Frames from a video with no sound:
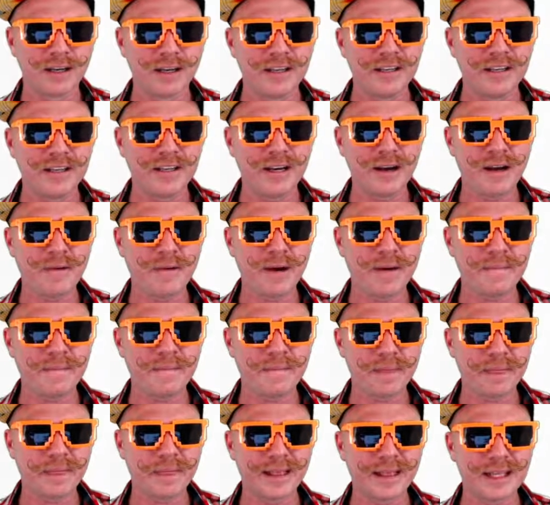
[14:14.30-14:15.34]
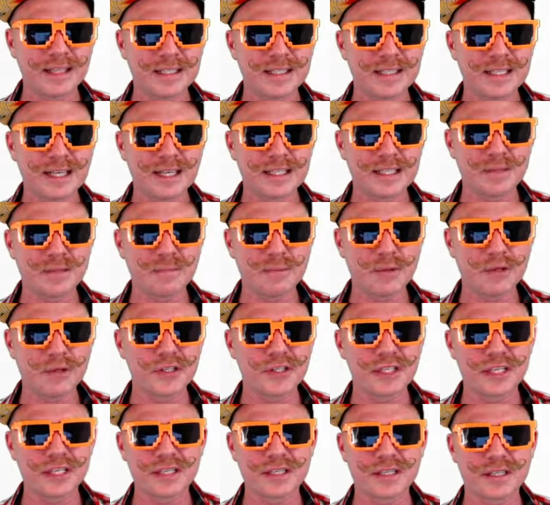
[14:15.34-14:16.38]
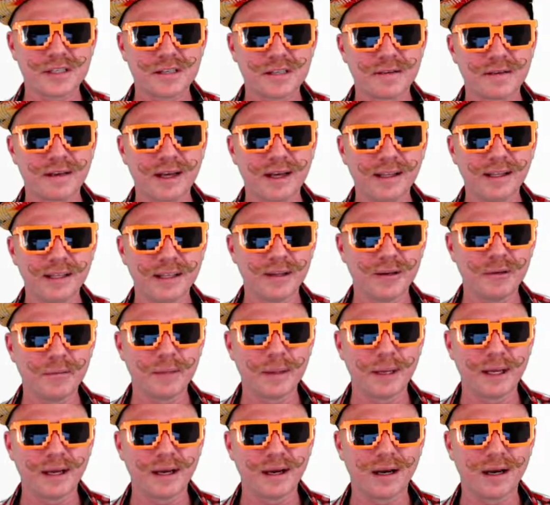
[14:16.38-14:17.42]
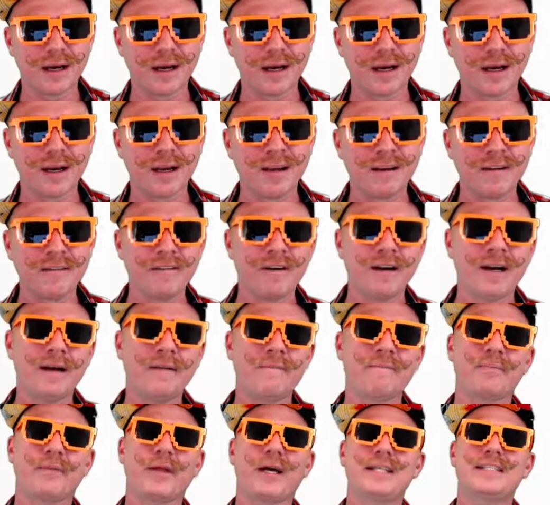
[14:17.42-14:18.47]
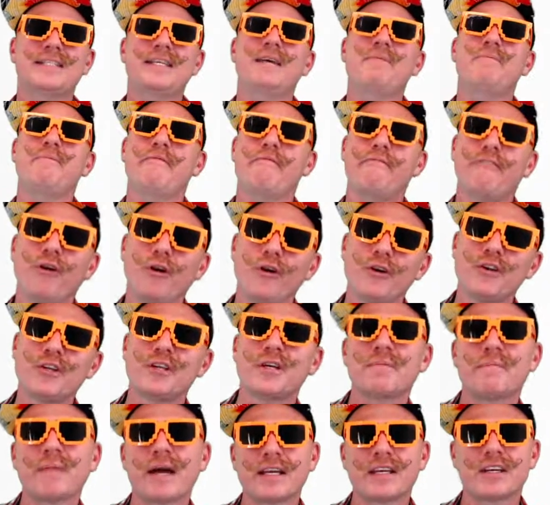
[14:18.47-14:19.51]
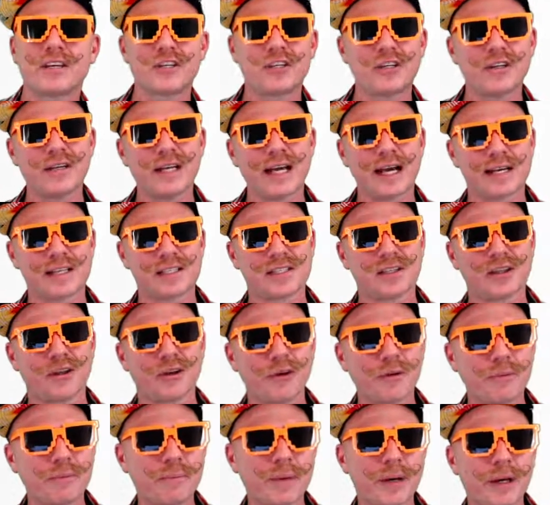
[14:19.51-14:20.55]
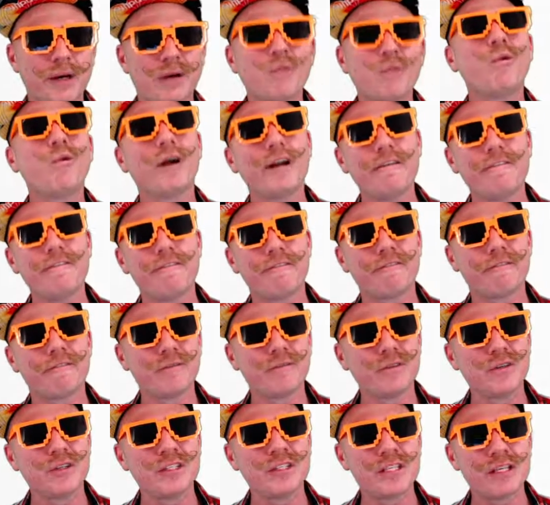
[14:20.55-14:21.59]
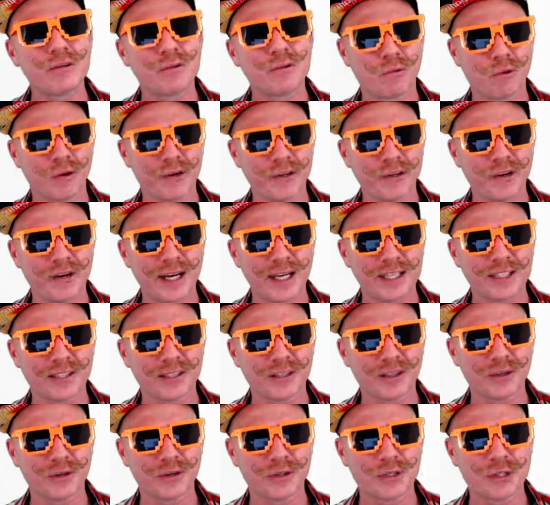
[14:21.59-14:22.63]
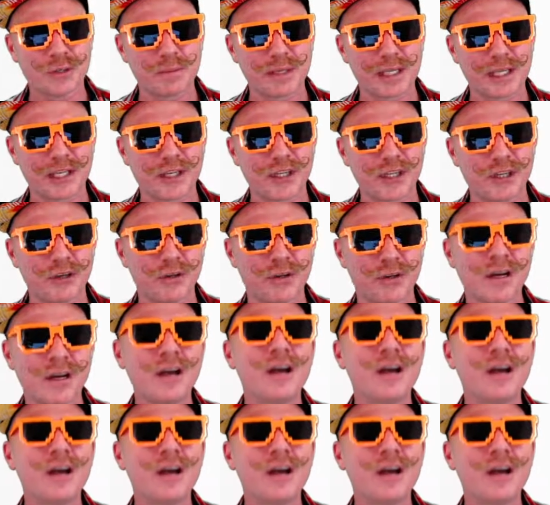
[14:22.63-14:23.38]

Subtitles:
you know what? Let's start to push this a little bit. Right? I said before you can make a cute axolotl, but what if you didn't want your axolotl to be cute?